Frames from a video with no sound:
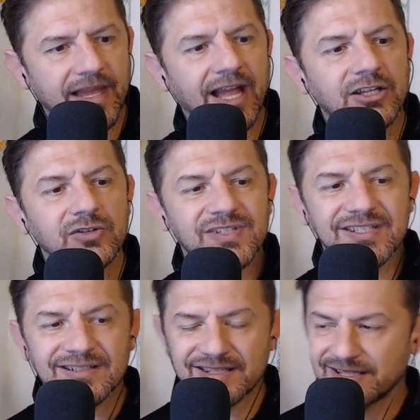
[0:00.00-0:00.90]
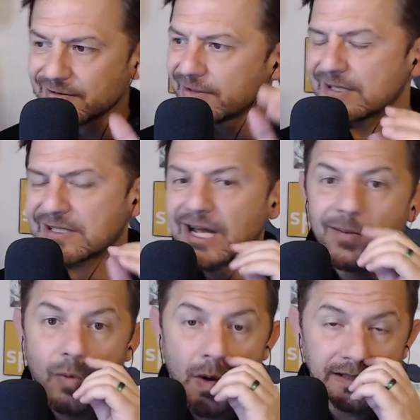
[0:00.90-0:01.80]
and you sincerely
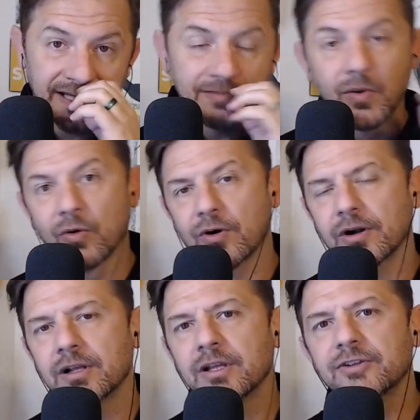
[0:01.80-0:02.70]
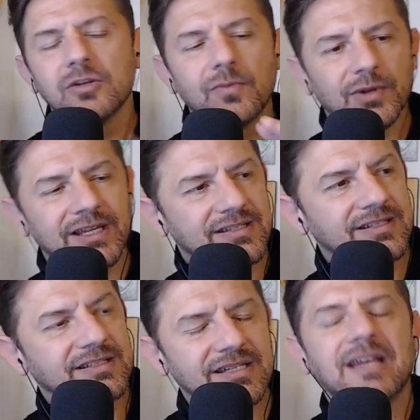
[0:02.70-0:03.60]
stop wanting more, you will
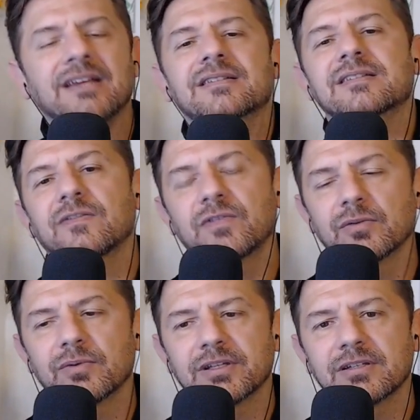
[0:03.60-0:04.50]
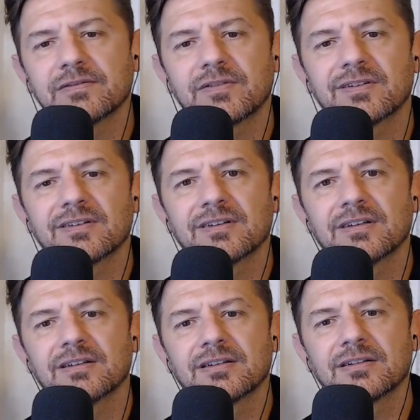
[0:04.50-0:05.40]
instantaneously feel relieved.
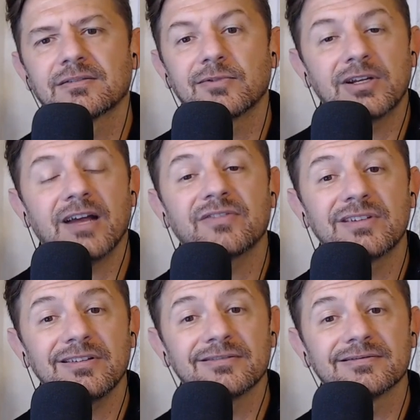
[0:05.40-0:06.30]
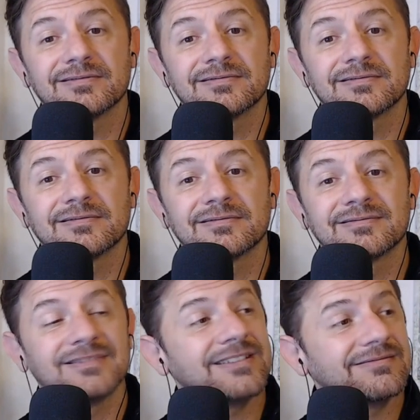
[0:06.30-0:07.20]
What do you have to do?
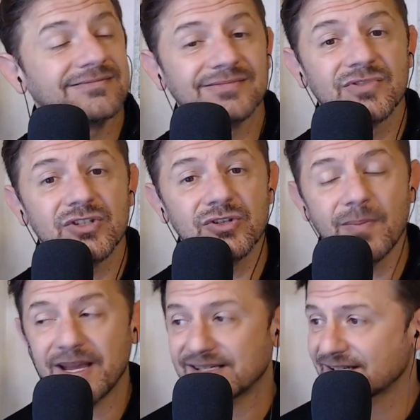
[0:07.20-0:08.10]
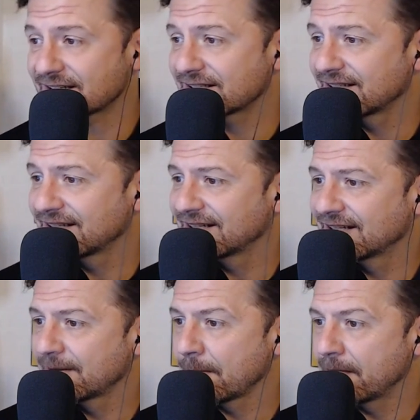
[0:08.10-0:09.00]
Yeah, do the basics,
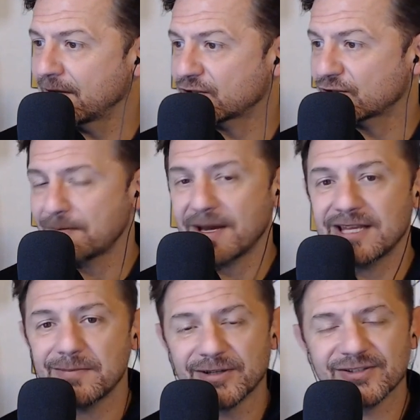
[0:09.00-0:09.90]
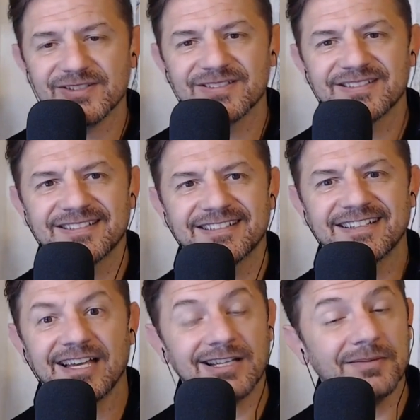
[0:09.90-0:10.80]
make sure you pay the bills,
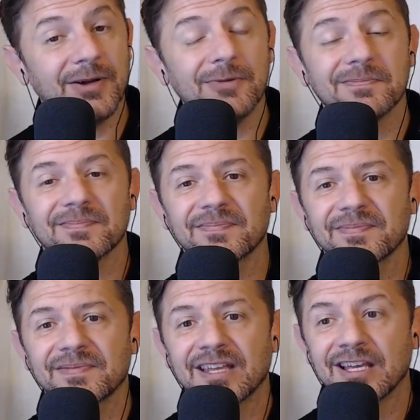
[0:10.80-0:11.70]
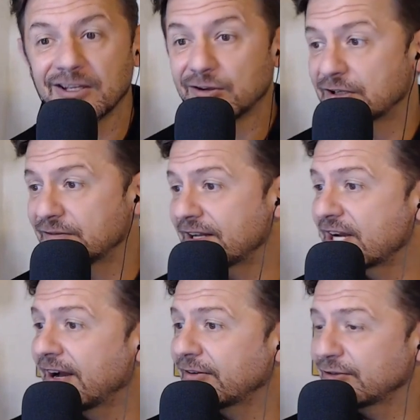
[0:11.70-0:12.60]
and come home. You could
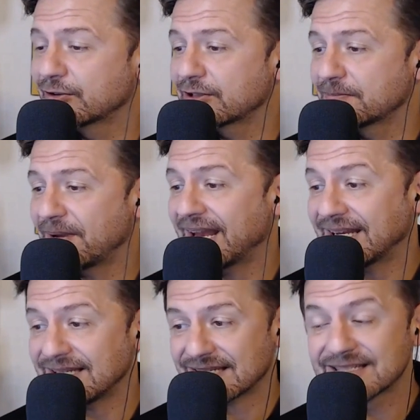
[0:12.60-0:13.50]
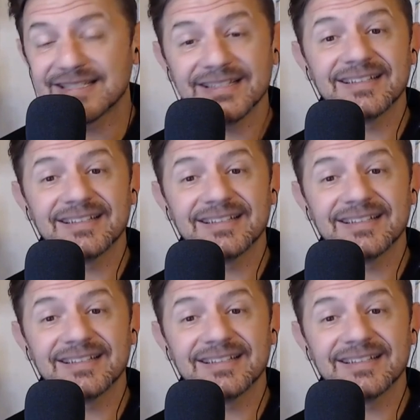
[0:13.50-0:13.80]
veg out, you could paint,